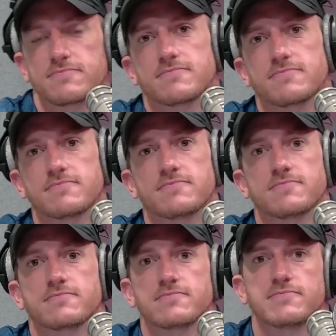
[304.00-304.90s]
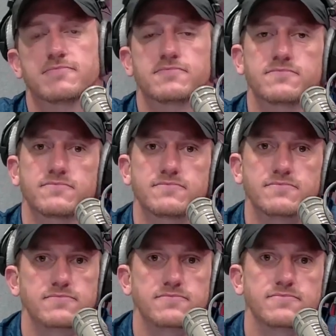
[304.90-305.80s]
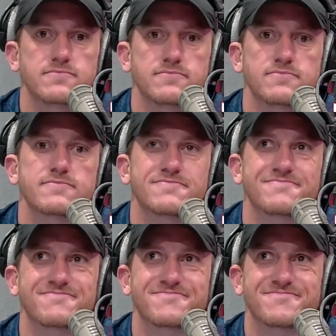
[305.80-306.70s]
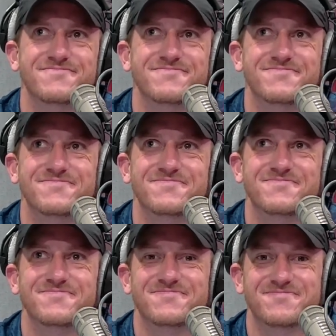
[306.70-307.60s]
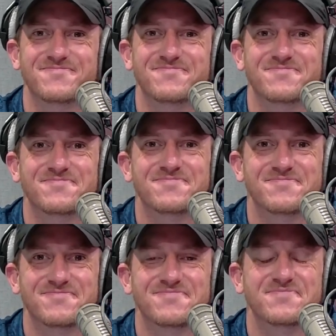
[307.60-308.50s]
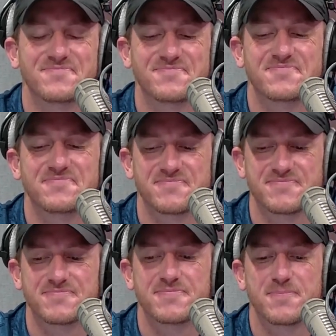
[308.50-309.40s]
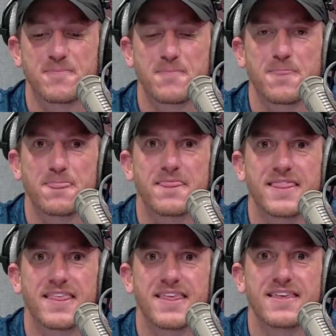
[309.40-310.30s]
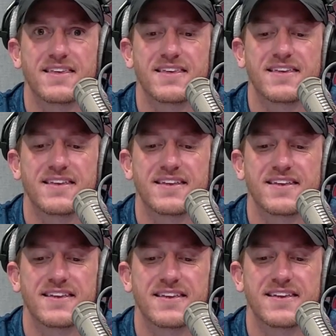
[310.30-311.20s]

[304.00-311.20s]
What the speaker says: [no speech]